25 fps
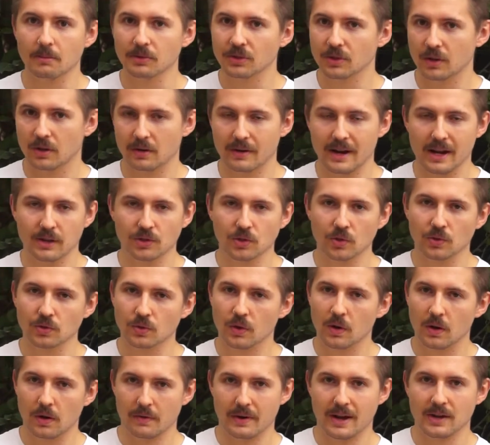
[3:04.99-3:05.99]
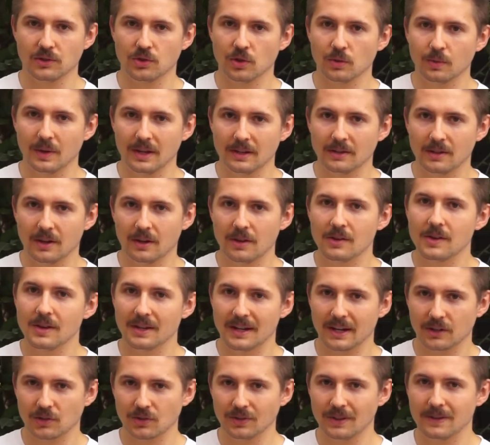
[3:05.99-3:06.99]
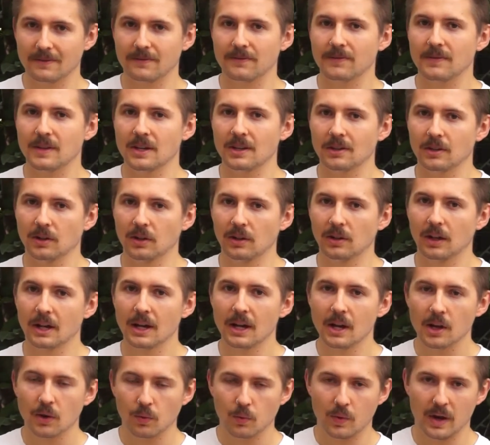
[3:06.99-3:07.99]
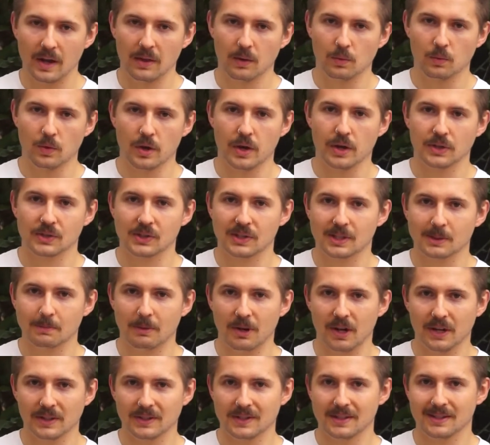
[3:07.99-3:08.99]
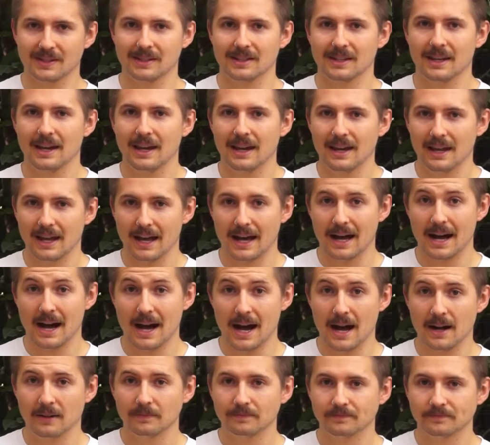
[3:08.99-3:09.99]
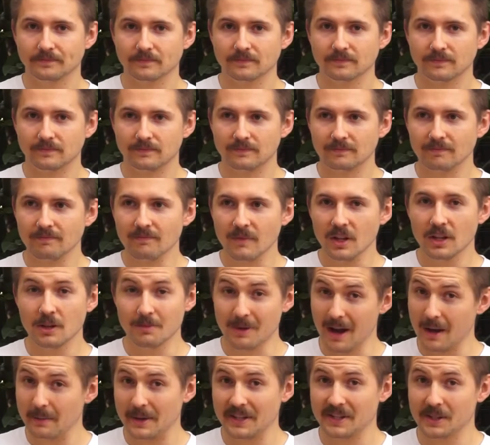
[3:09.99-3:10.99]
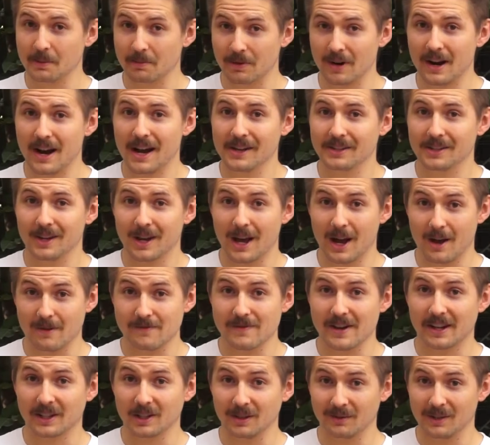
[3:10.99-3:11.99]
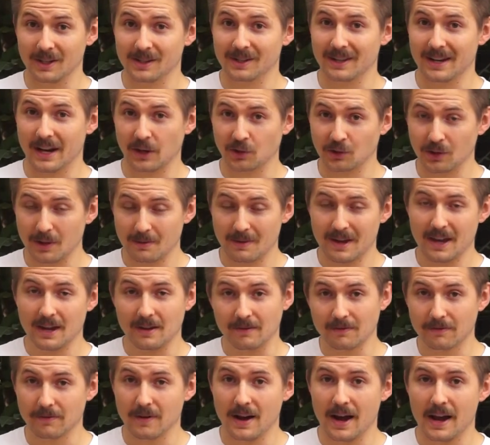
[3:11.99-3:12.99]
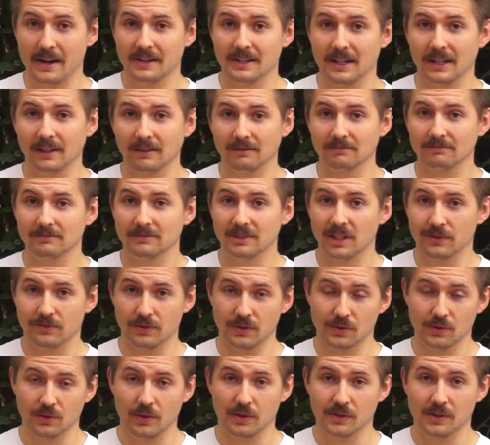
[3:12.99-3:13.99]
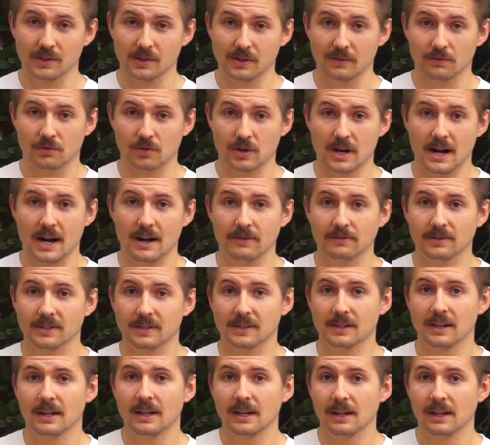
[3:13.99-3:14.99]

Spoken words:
So around your door, around your window, you can actually feel where the worst spots are. You might be surprised at how effective this can actually be in finding different sources of drafts.